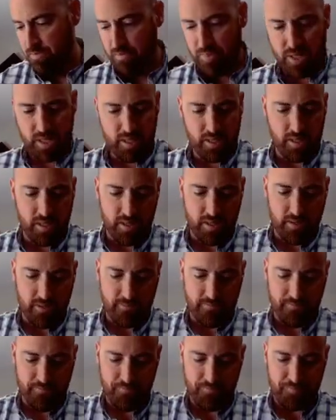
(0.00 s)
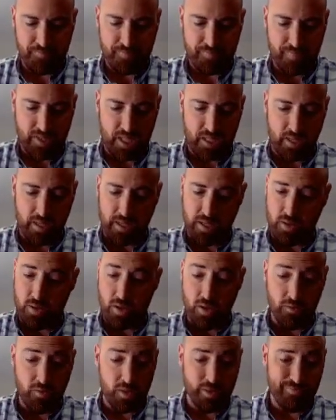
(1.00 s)
But uh, Lucky
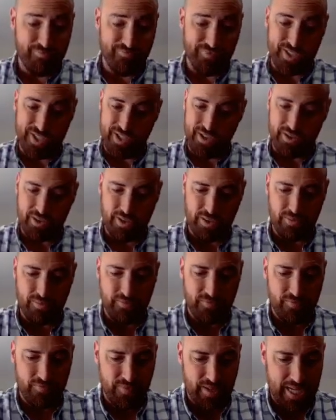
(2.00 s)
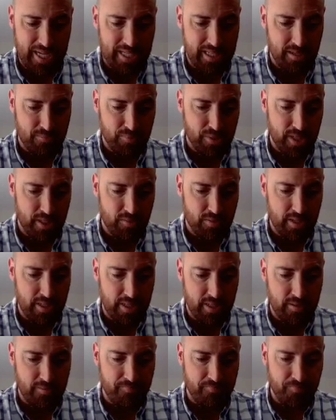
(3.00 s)
Clover, also highly played
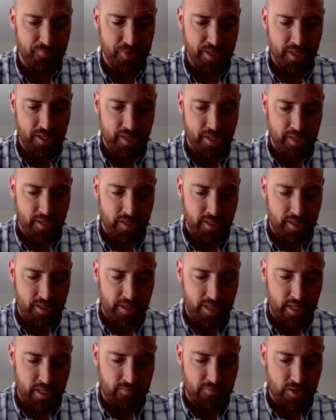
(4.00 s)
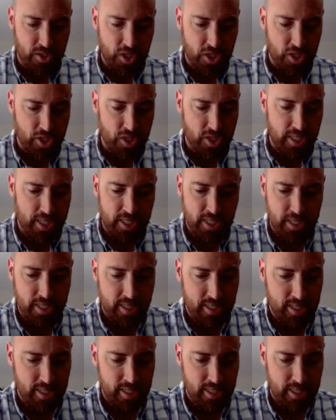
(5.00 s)
right now adversary.
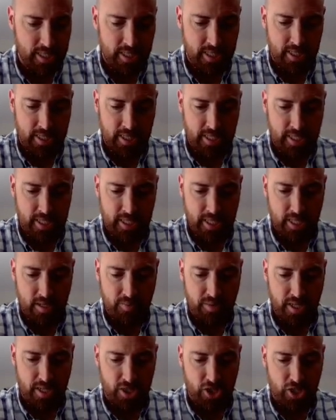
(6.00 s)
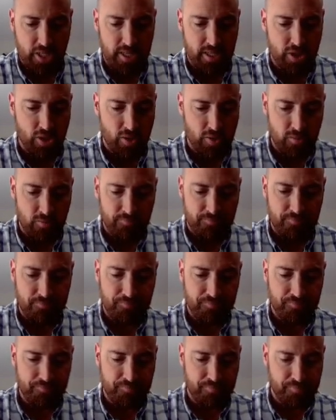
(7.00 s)
Uh, we got a giant turtle.
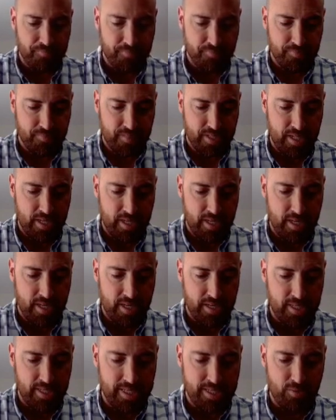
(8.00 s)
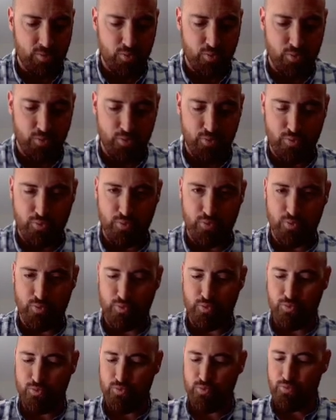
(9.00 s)
And, oof,
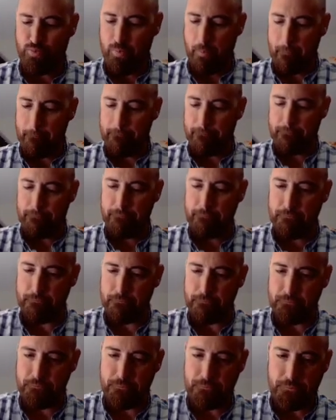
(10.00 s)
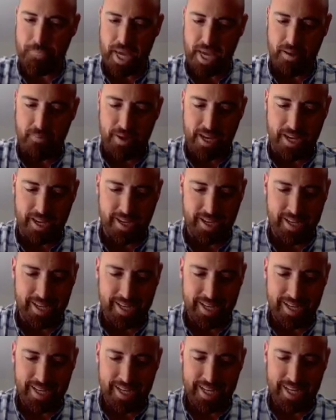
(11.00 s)
baby,
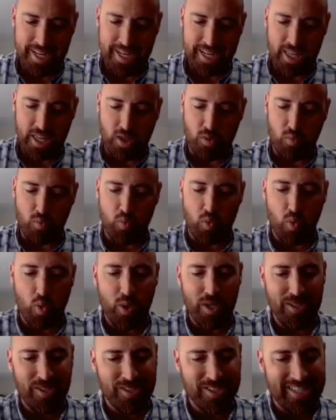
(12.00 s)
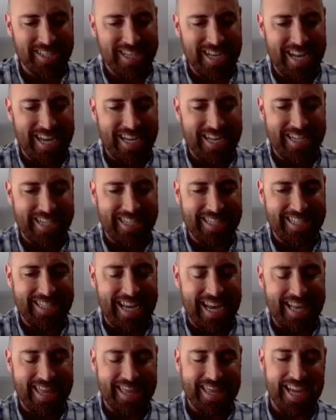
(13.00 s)
the Royal Scions.
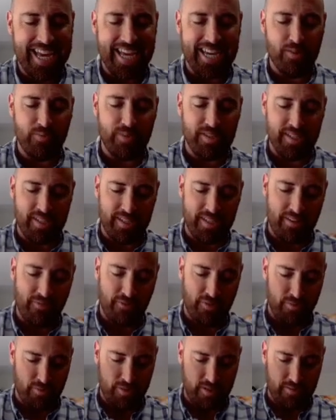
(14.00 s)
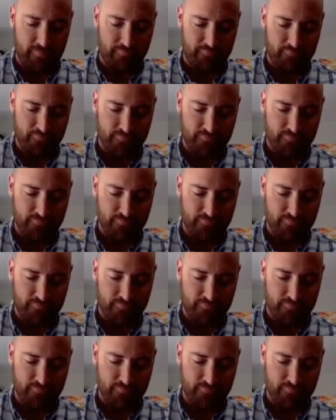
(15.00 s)
I thought it was a different one.